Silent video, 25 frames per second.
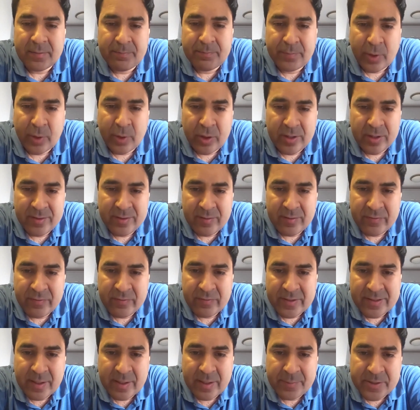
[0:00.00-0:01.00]
products of
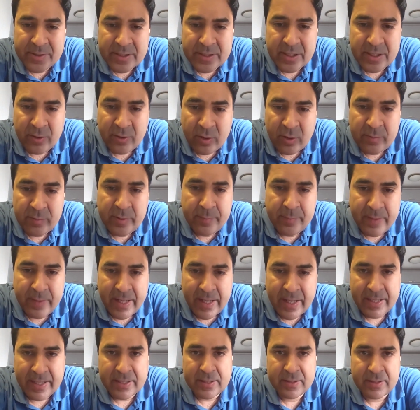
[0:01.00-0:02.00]
conception can all be
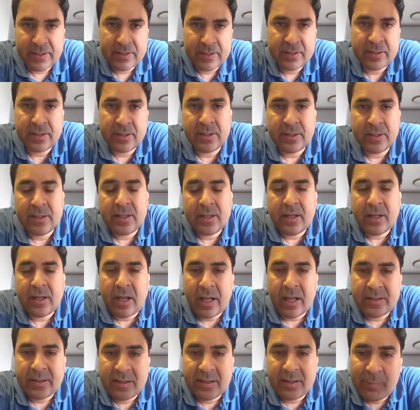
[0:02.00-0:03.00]
banked.
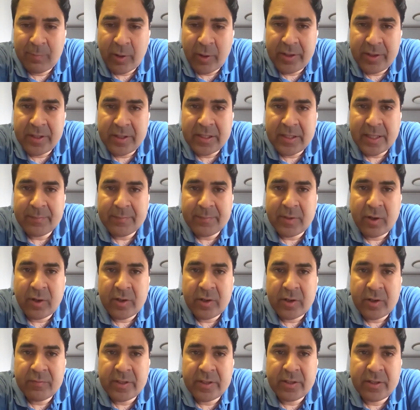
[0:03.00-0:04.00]
At this point in time,
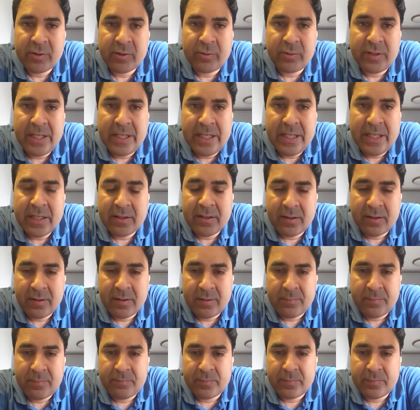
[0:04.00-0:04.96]
Gaurav, there is only a